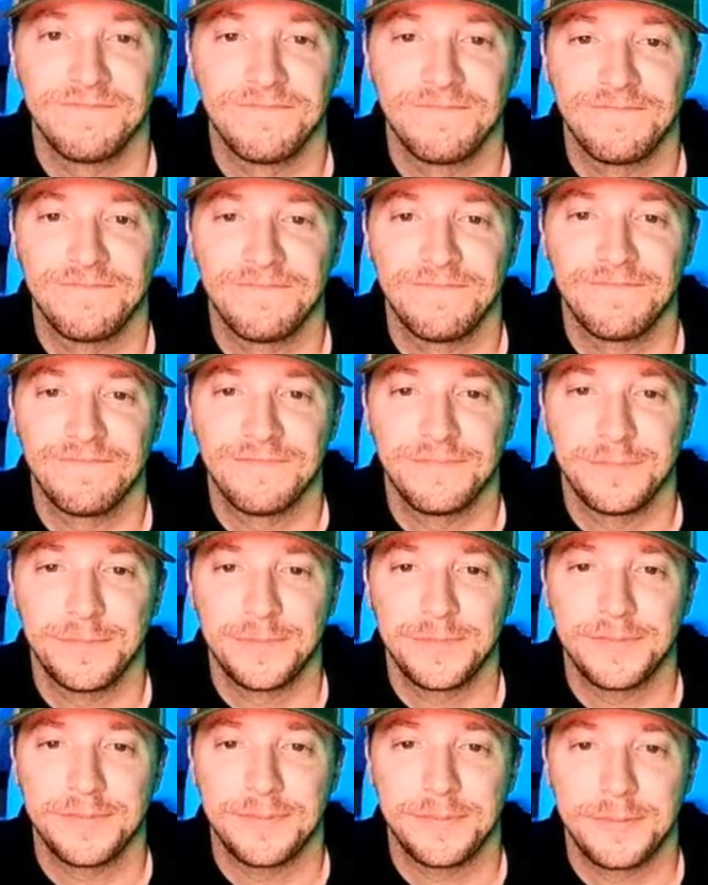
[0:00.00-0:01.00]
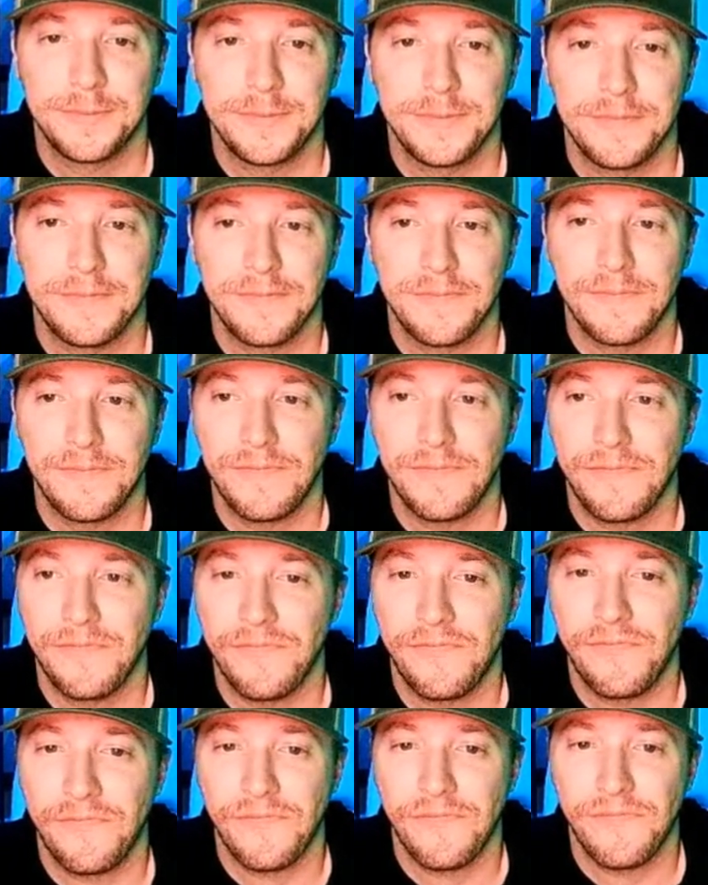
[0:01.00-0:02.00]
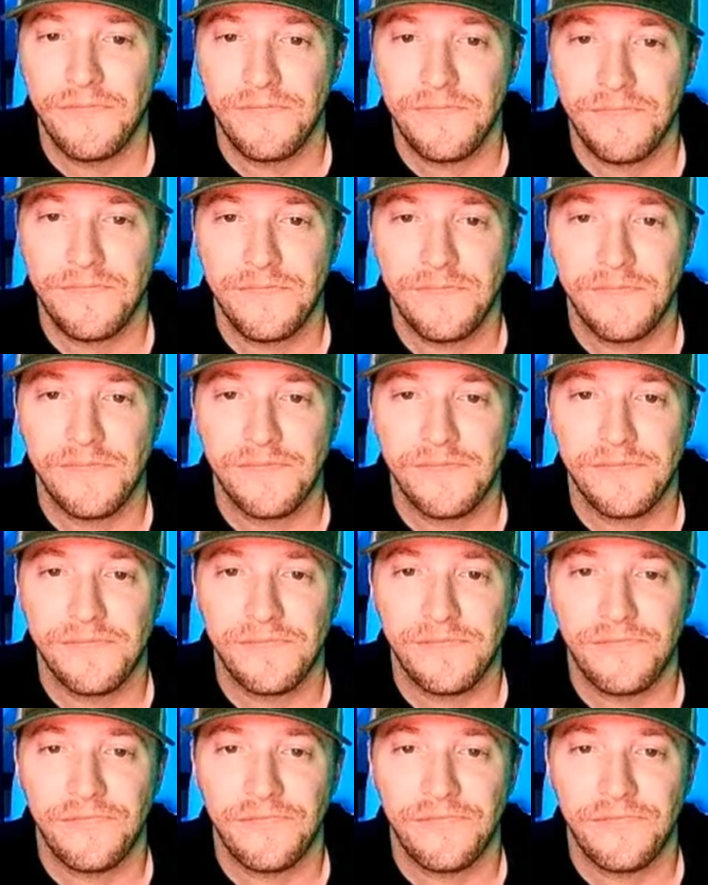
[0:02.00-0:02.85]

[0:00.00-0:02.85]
(not speaking)